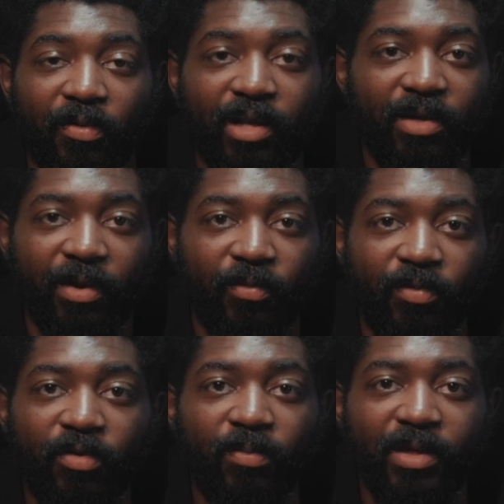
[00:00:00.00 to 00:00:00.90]
creating in my
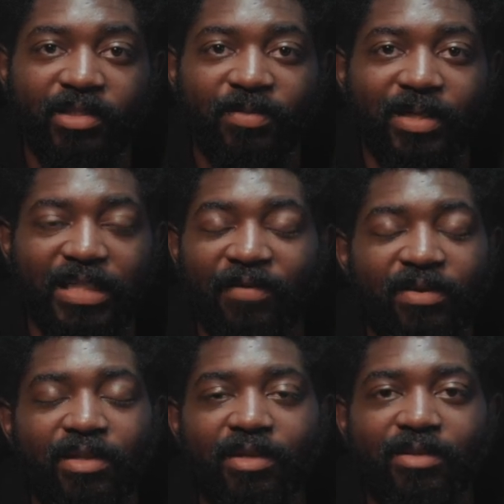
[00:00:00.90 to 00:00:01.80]
room, it just makes
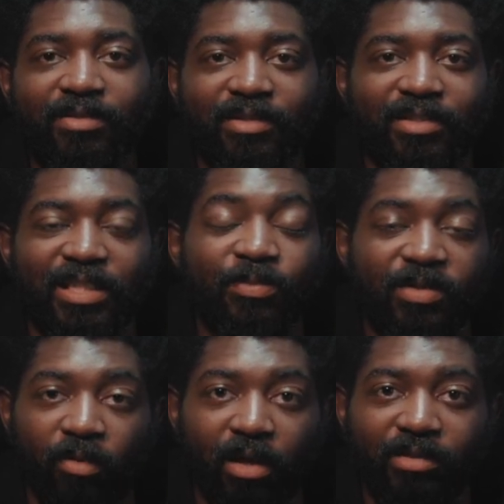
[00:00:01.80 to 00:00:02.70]
everything such a
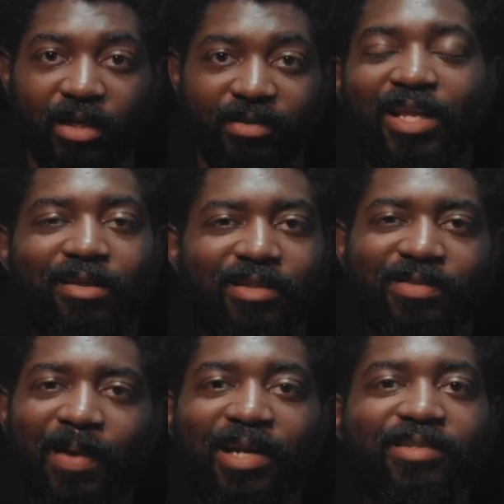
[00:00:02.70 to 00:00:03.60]
seamless process.
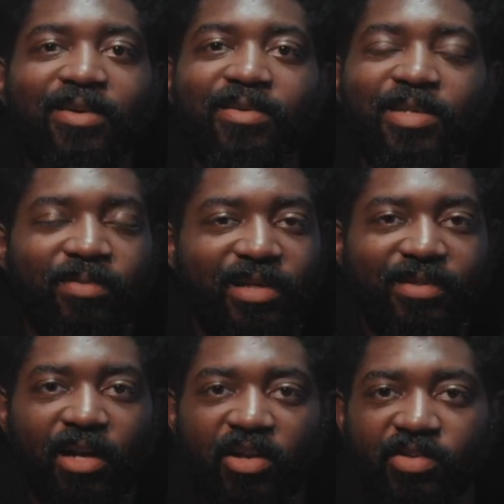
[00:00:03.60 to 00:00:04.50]
This mic is currently
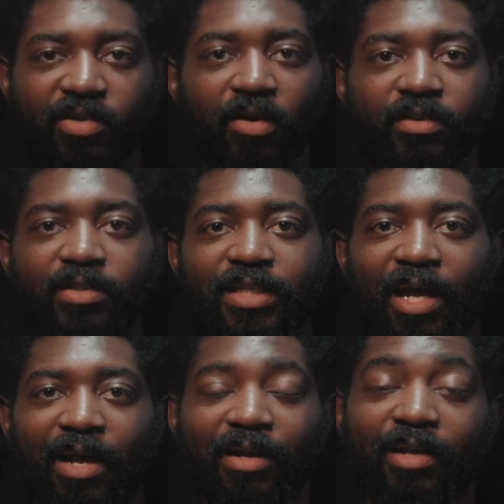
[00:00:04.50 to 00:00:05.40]
placed at
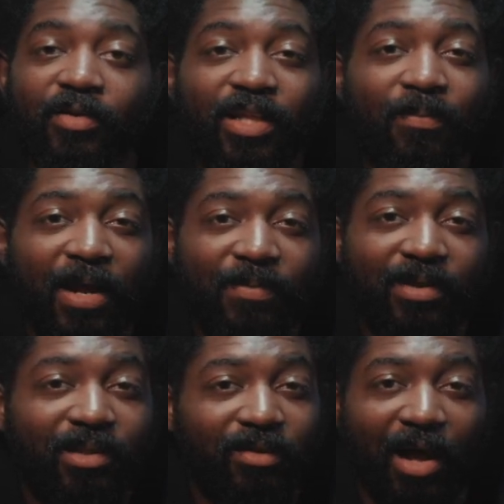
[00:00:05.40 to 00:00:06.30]
$100, and I know that might be
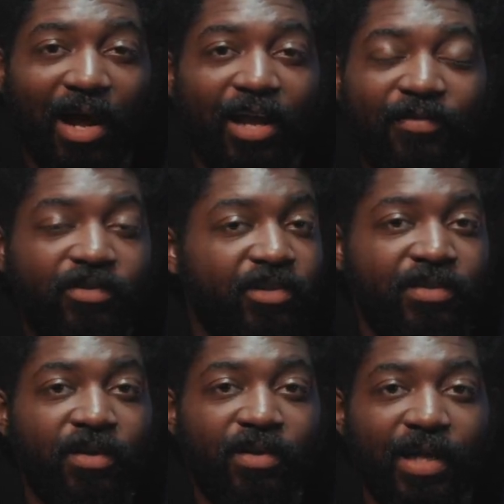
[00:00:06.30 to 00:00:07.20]
a little high if you're
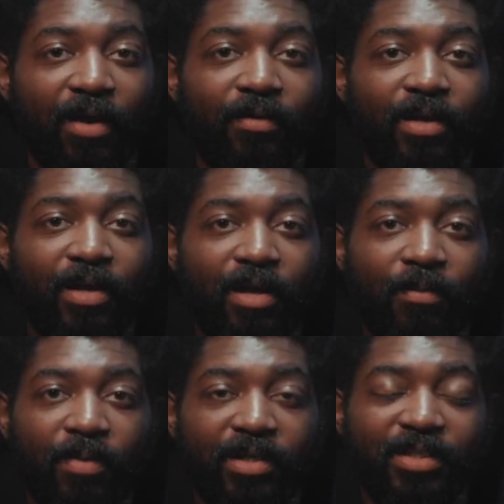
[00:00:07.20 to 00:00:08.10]
just starting out,
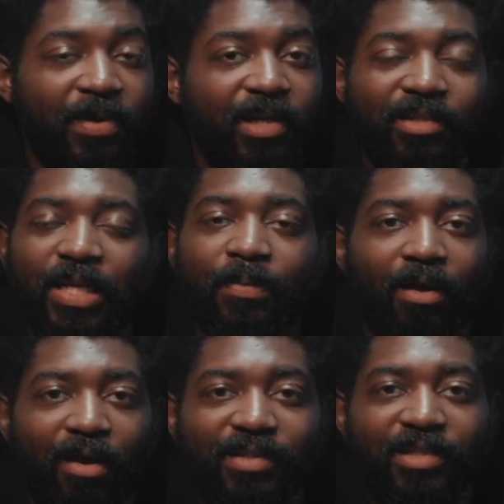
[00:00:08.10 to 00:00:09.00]
but depending on the type of
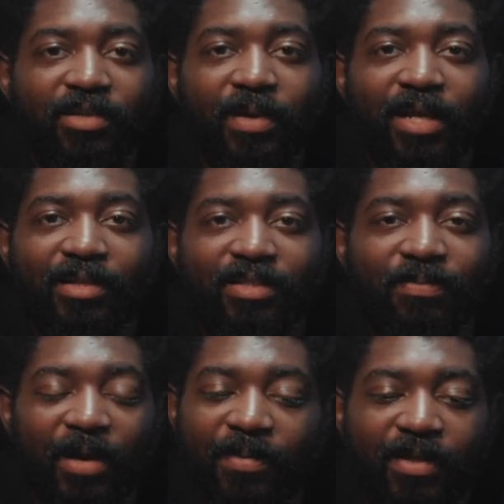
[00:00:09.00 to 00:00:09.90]
content you make, this
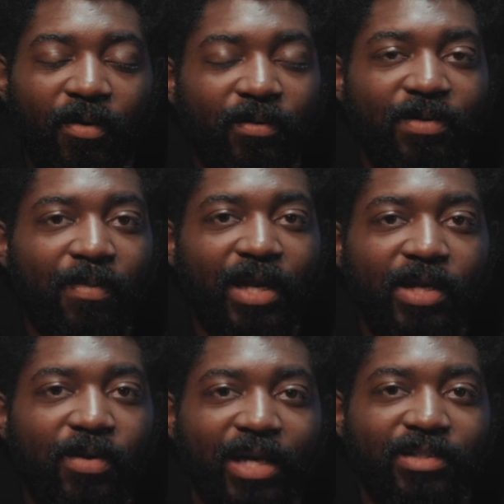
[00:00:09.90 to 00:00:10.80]
might be the only mic
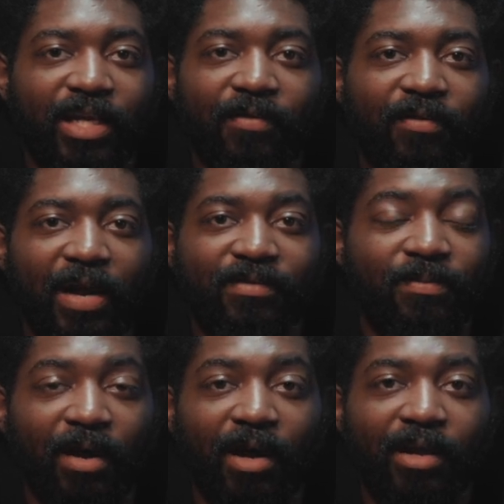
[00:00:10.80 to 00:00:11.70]
you actually ever have to
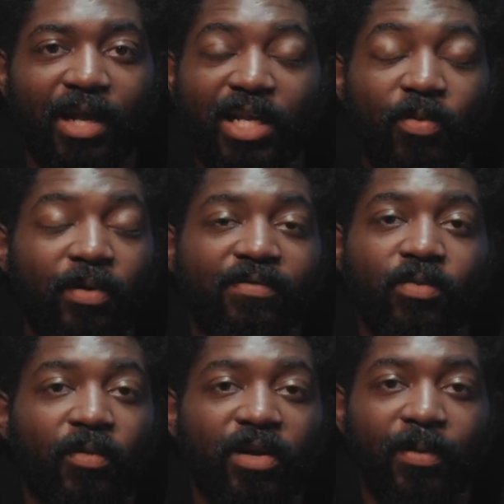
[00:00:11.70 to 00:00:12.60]
buy, and you won't have
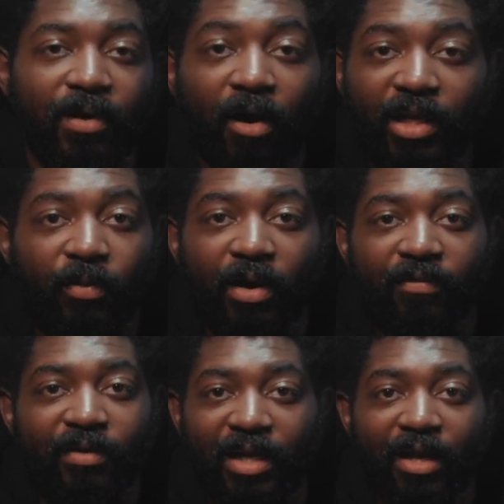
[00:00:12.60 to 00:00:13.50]
to worry about audio
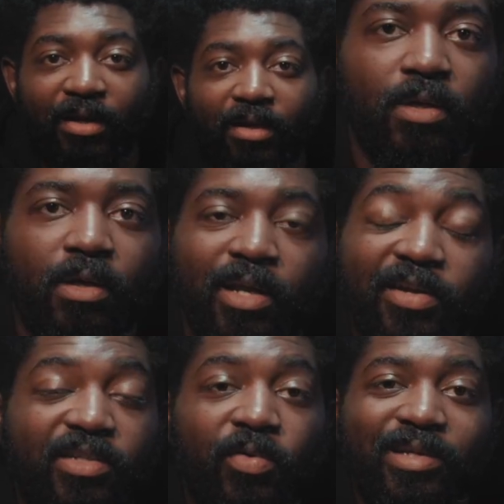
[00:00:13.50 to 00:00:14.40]
ever again.
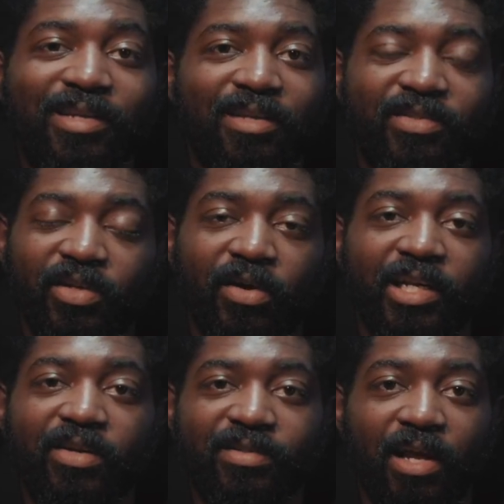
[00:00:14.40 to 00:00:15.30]
Here's a quick test so y'all
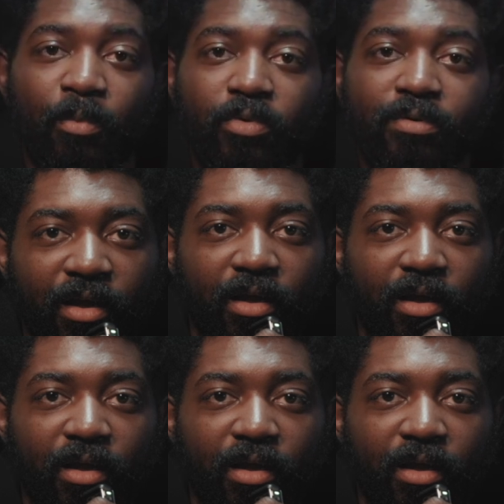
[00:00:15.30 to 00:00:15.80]
can hear a sample.